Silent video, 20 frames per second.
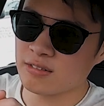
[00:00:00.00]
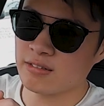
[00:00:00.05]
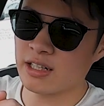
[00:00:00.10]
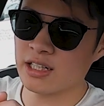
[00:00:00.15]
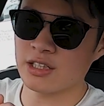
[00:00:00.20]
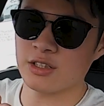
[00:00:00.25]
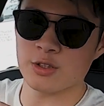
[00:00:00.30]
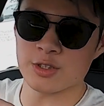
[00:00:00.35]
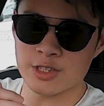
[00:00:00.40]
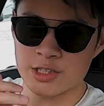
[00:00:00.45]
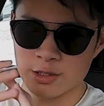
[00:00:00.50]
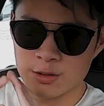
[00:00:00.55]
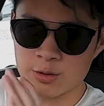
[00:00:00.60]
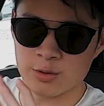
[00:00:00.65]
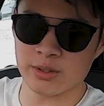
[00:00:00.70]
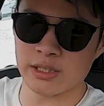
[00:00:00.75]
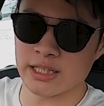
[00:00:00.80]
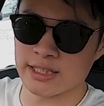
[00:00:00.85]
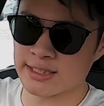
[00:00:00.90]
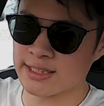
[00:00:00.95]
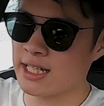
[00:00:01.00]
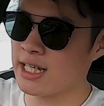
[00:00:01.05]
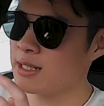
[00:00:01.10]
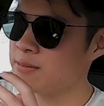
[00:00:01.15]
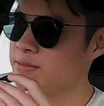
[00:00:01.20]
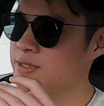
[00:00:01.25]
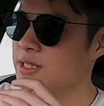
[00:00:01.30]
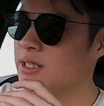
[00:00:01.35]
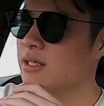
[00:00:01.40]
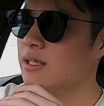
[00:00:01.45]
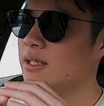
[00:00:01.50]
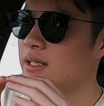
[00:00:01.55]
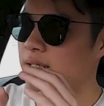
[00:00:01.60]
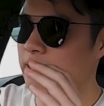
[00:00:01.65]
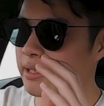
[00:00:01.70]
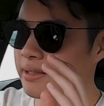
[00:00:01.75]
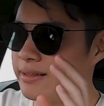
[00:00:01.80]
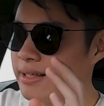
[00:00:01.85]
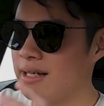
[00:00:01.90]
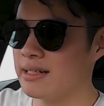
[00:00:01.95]
right? You're still doing exams.
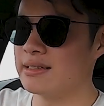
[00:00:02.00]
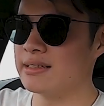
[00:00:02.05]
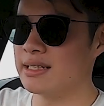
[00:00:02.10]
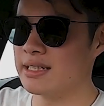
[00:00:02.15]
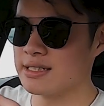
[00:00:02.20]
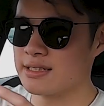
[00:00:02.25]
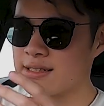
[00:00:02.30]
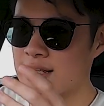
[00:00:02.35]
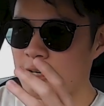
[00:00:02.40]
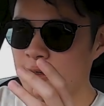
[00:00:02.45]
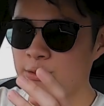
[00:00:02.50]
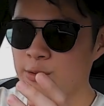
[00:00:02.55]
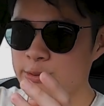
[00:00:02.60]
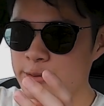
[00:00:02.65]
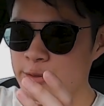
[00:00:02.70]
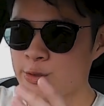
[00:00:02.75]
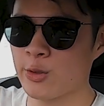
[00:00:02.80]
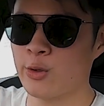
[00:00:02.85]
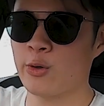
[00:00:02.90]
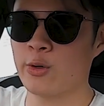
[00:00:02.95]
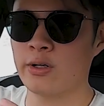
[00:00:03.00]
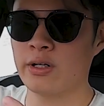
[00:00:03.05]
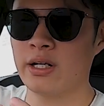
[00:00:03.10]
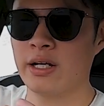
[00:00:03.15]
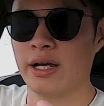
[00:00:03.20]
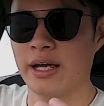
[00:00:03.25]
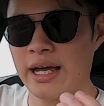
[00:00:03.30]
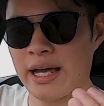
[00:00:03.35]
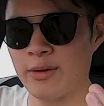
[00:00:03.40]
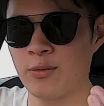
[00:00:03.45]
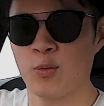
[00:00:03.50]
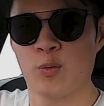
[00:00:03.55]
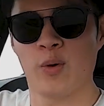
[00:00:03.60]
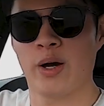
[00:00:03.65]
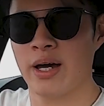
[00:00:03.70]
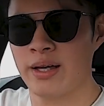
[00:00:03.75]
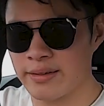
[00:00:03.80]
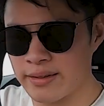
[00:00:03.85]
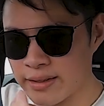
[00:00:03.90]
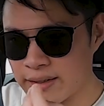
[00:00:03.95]
That is how you score, and
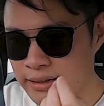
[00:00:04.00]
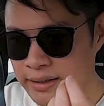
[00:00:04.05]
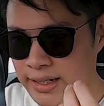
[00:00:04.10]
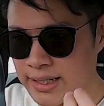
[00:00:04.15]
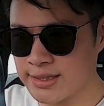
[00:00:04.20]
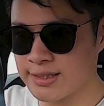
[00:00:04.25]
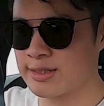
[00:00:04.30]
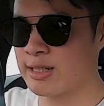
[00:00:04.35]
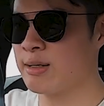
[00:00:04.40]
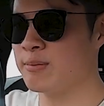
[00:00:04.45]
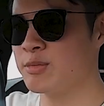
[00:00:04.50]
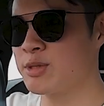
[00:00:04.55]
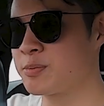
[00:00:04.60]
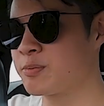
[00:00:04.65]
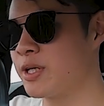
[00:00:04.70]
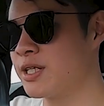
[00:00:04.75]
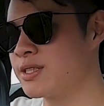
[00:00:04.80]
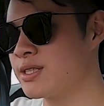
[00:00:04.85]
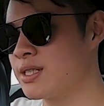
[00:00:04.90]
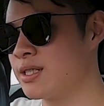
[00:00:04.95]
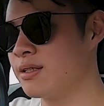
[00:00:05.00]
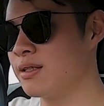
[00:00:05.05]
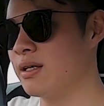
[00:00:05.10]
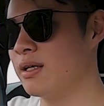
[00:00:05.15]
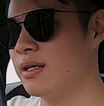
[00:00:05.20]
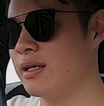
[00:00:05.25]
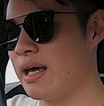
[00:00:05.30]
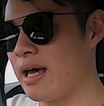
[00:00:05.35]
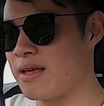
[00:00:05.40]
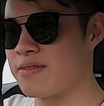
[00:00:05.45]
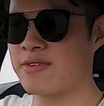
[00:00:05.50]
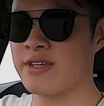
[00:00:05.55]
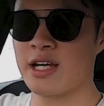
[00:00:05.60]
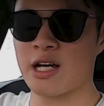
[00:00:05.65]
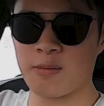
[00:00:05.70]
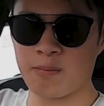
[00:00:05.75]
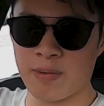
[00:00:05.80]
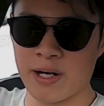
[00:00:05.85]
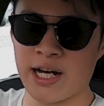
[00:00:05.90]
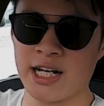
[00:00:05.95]
where there are exams present and
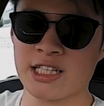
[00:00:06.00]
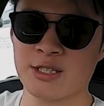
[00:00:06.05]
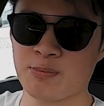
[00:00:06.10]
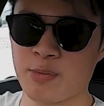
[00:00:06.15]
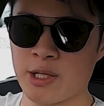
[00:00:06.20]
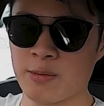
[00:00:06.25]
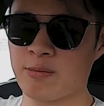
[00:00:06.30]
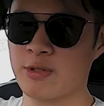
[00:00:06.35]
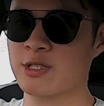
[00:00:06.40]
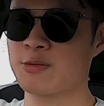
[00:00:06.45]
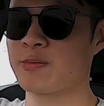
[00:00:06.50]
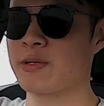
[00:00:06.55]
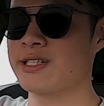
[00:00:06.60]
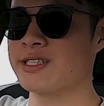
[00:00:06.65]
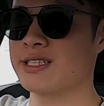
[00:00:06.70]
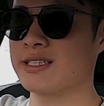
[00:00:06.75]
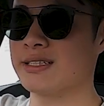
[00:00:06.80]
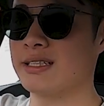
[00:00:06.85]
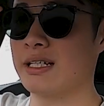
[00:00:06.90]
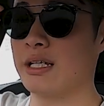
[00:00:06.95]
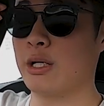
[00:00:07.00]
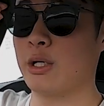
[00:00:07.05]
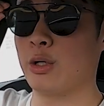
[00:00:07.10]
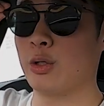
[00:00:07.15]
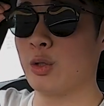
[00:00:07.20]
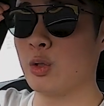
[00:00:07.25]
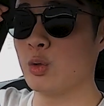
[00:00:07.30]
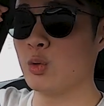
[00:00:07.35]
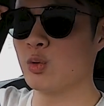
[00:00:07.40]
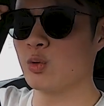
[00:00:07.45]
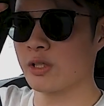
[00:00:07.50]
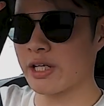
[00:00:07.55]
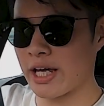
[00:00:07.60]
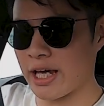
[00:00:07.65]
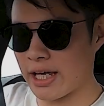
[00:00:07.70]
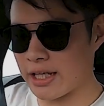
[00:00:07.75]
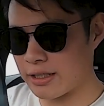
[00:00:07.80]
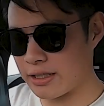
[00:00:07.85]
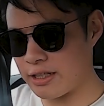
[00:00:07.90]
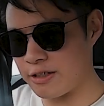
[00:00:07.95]
there are past papers present, you
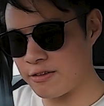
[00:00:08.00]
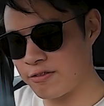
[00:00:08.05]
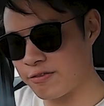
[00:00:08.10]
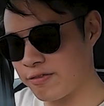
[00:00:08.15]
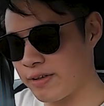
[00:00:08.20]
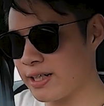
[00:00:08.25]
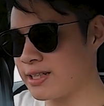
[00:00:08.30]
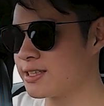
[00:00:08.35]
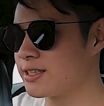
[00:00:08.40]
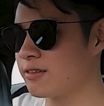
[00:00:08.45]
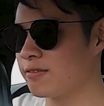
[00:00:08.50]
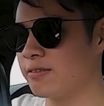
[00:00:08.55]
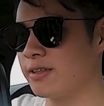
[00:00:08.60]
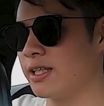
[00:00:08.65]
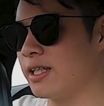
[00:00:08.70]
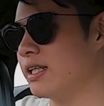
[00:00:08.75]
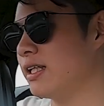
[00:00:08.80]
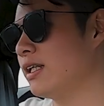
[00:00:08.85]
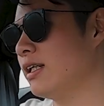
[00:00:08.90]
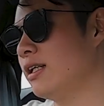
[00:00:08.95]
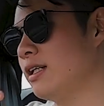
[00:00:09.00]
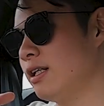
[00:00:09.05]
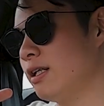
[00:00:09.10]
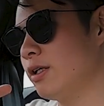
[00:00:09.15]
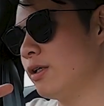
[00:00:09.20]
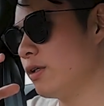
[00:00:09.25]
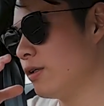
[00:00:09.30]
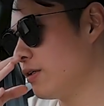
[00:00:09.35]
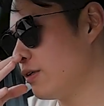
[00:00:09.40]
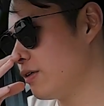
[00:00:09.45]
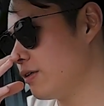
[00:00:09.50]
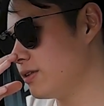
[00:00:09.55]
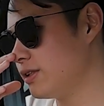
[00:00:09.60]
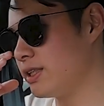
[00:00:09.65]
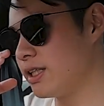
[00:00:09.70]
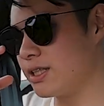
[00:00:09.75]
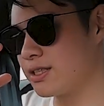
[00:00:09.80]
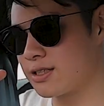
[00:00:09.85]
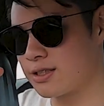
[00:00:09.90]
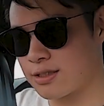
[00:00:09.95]
can effectively
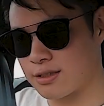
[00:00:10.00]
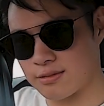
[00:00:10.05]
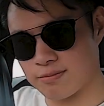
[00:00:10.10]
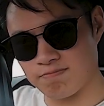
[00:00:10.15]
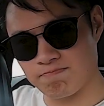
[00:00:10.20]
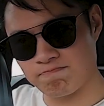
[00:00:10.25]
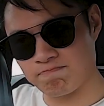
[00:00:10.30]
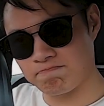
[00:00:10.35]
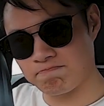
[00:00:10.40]
just